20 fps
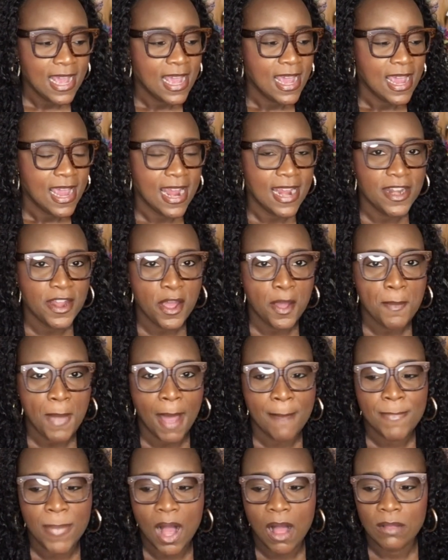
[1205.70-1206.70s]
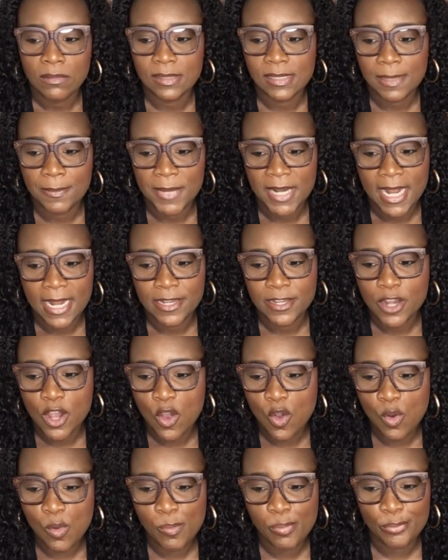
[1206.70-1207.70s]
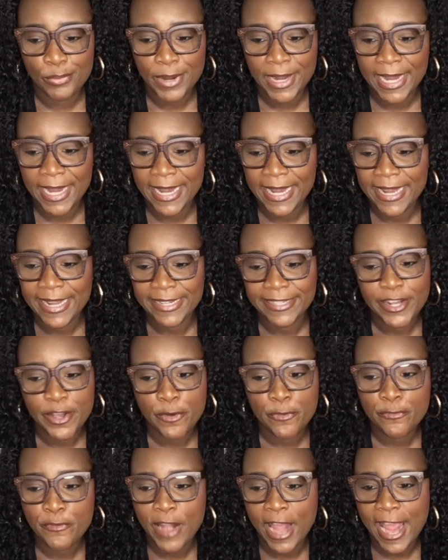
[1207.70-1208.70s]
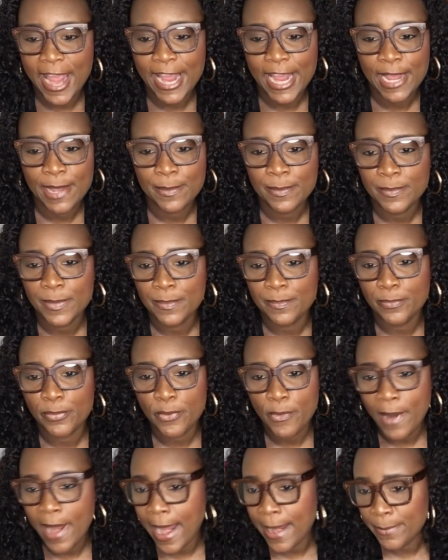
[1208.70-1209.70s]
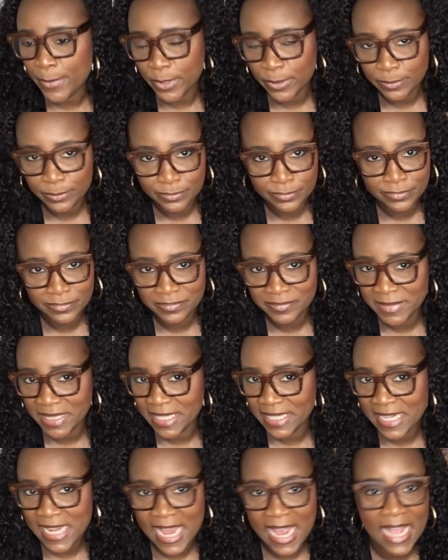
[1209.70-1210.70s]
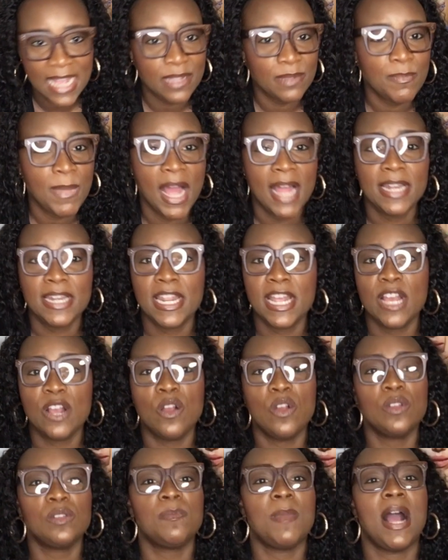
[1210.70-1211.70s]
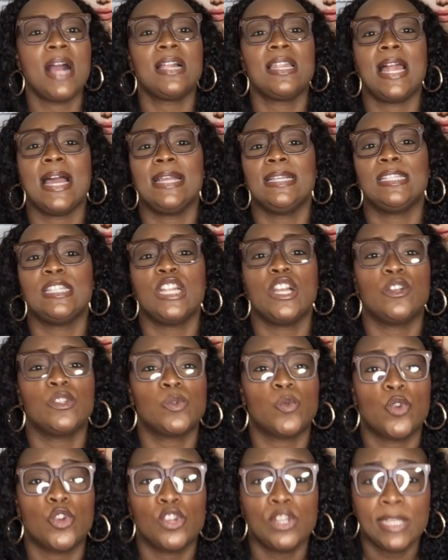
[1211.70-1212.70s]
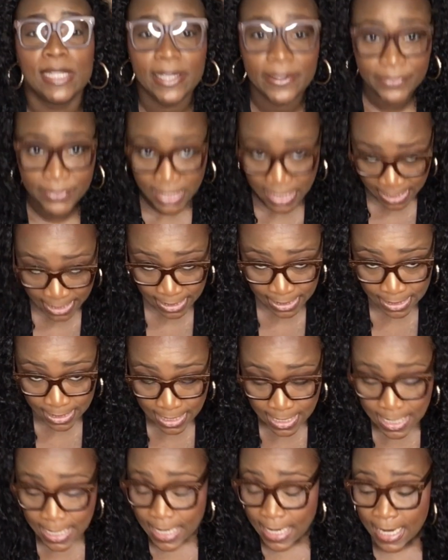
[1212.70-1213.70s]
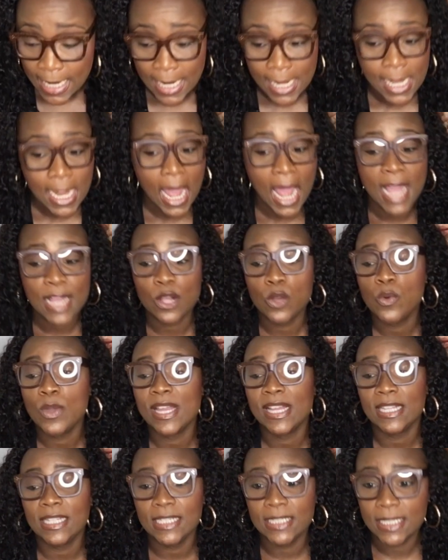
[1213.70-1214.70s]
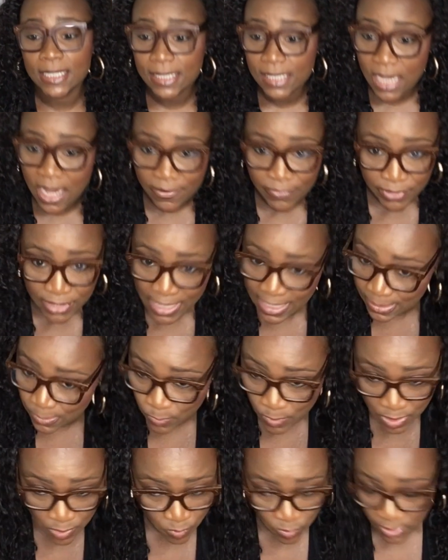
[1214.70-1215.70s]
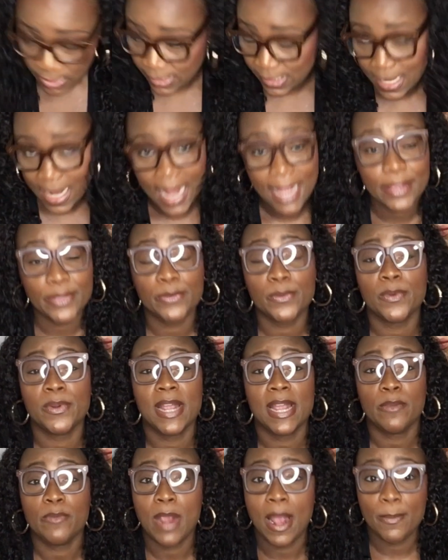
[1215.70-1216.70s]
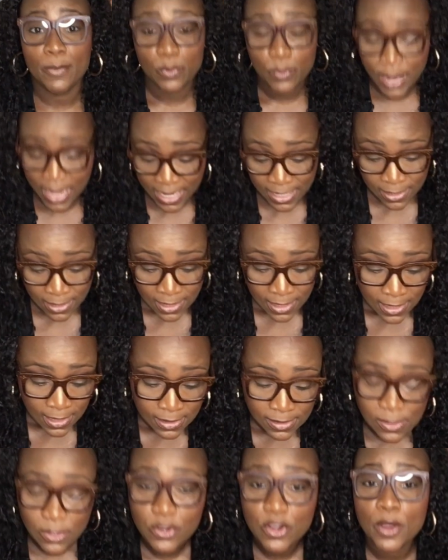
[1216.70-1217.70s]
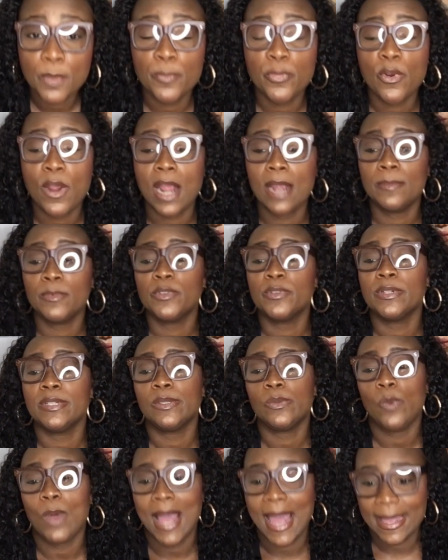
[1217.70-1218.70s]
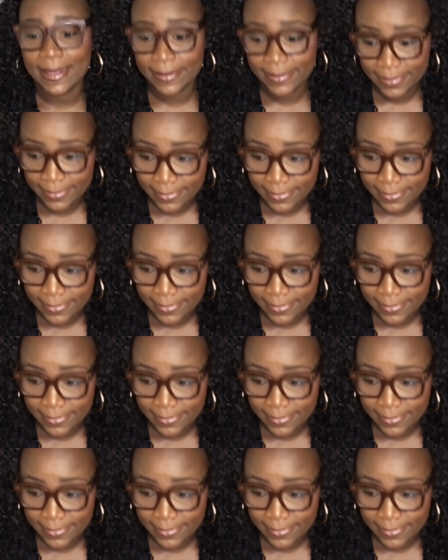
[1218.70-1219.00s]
and I bought some of that no brand, no name primer, and my clients' nails were lifting. And I quickly discovered that's what it was, and I had to throw that crap away. So your primer is whack.